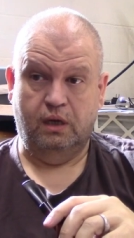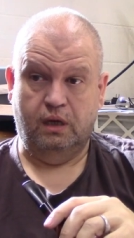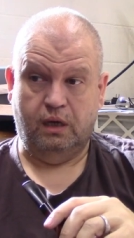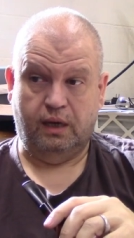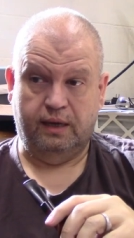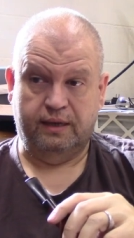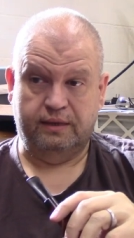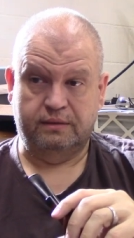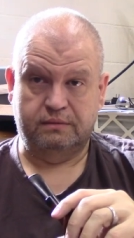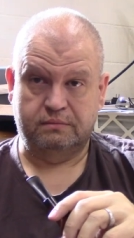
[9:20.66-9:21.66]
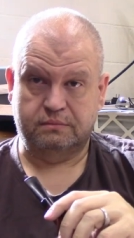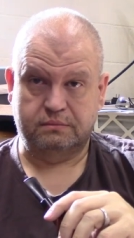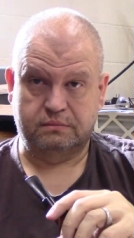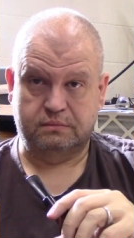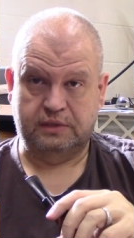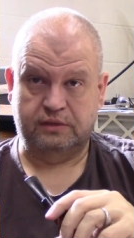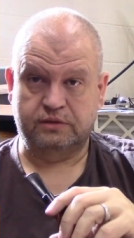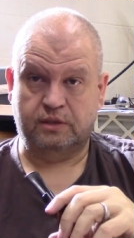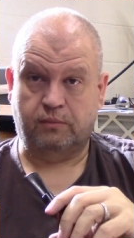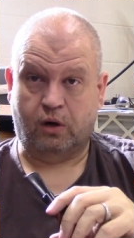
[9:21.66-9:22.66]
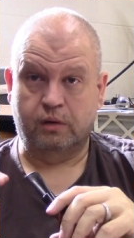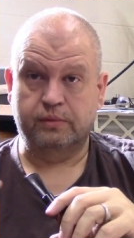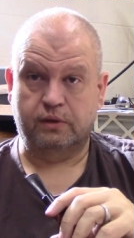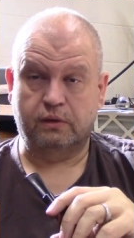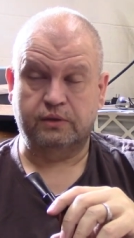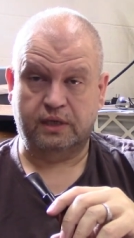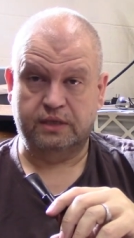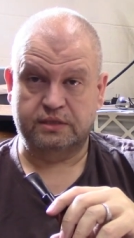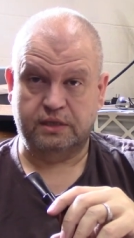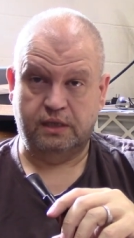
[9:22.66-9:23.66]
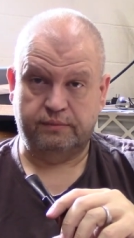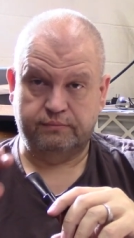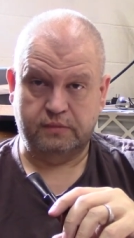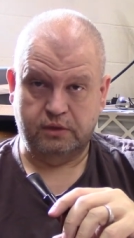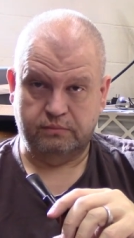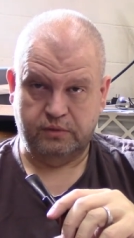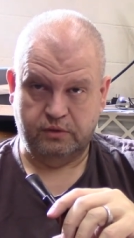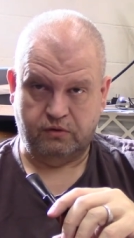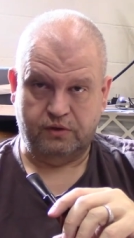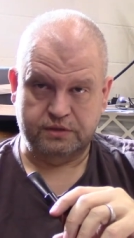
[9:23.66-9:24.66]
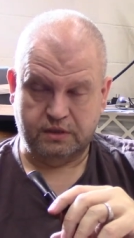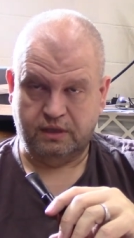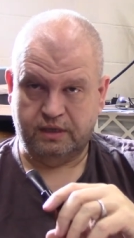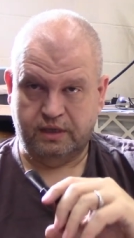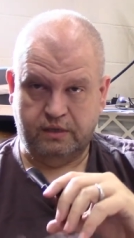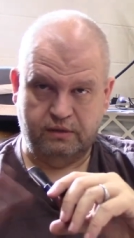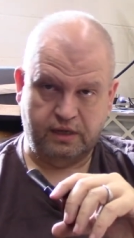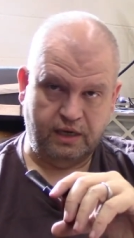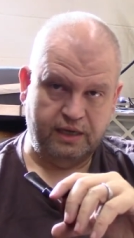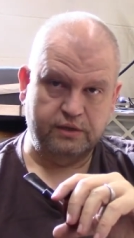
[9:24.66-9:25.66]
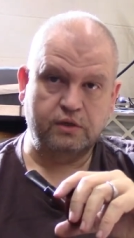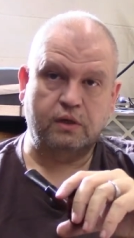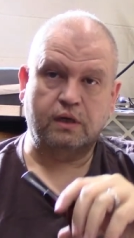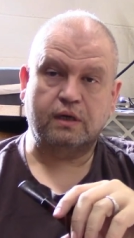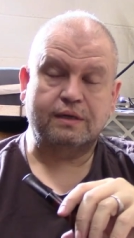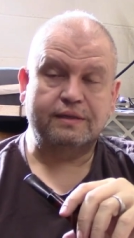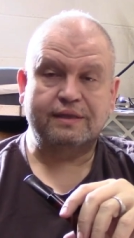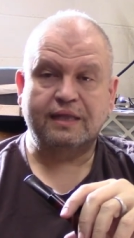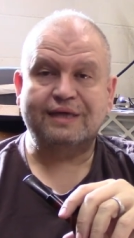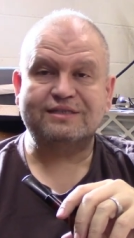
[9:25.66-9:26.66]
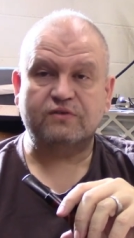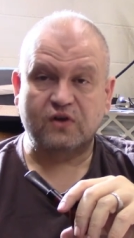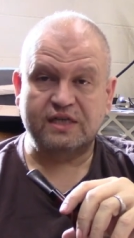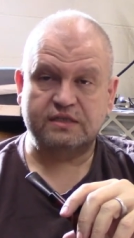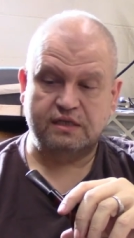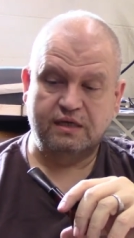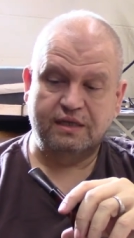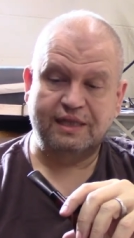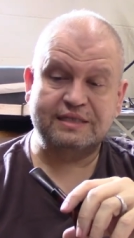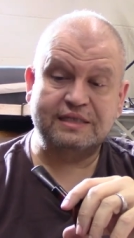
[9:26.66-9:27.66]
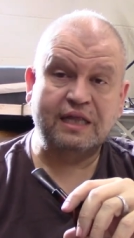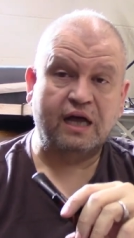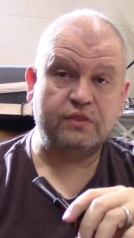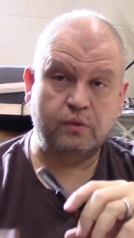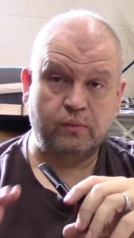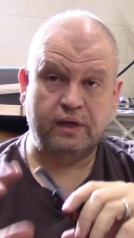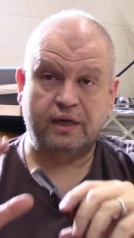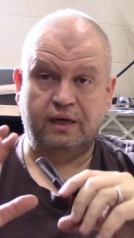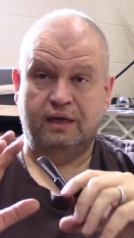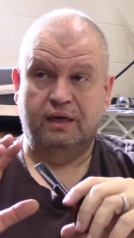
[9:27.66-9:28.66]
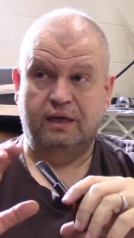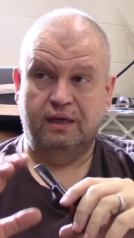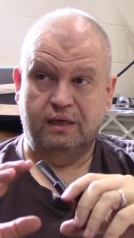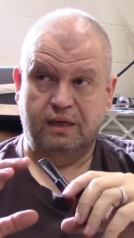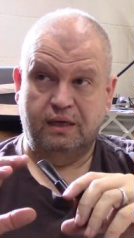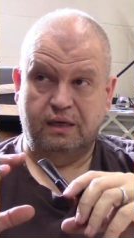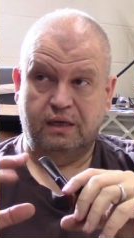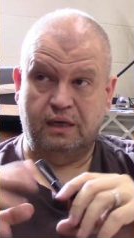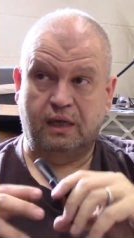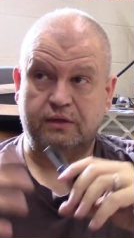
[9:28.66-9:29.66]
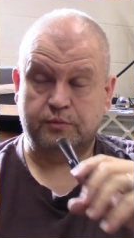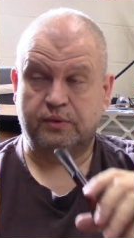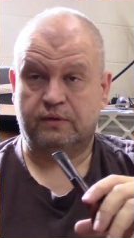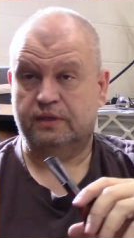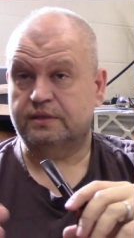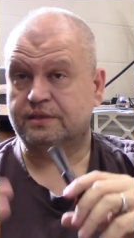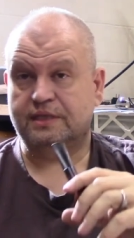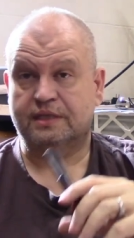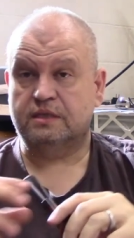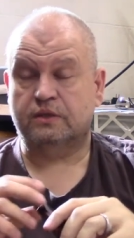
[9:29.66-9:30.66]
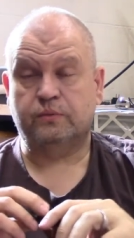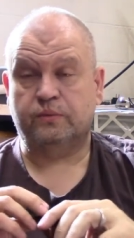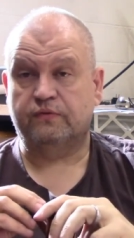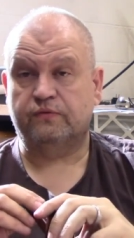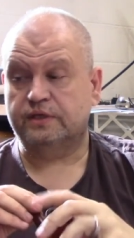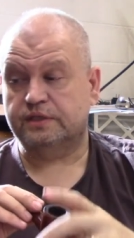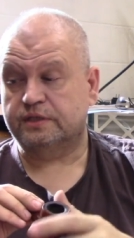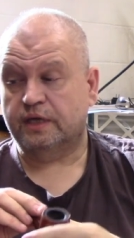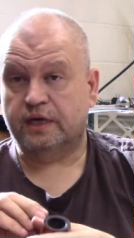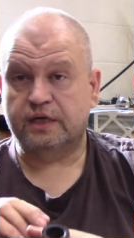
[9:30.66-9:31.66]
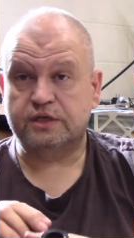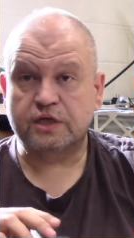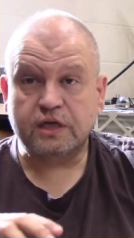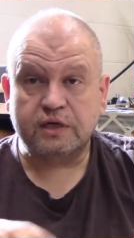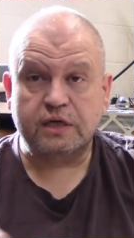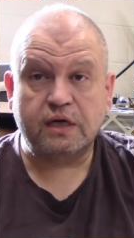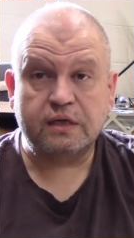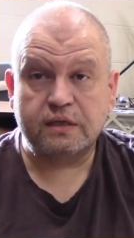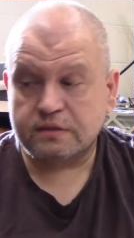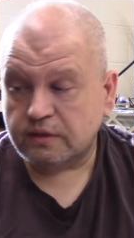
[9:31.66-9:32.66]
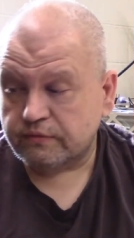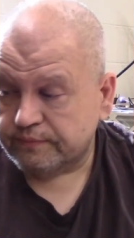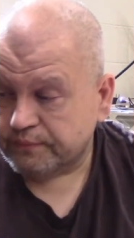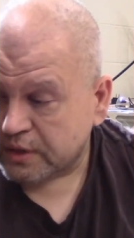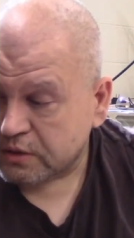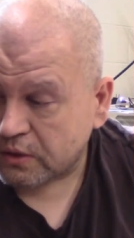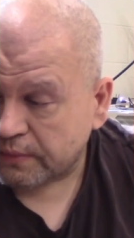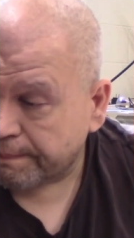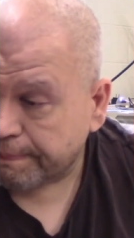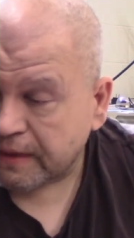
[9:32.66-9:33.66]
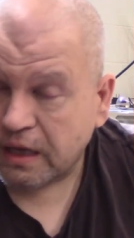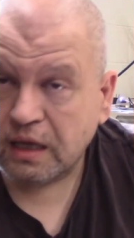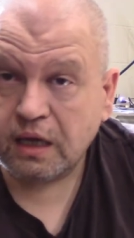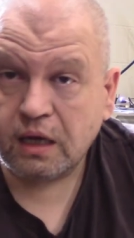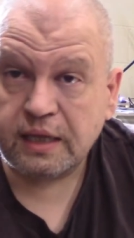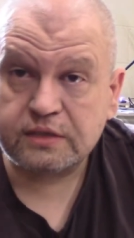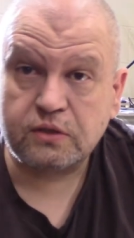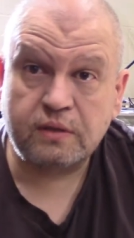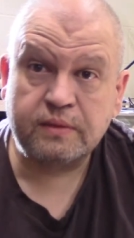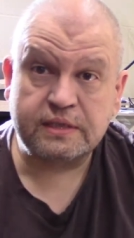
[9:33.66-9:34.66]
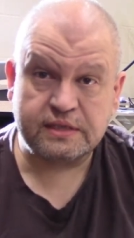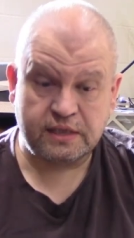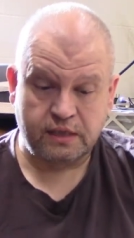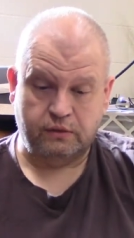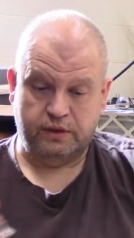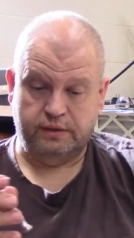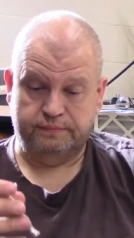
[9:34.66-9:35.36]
And there's some arbiter that can say, oh, nope, you crossed the line, you're not allowed to talk. That's crazy. That's not the way knowledge progresses. That's not the way a free society should conduct itself. So that's all I'm going to say on it.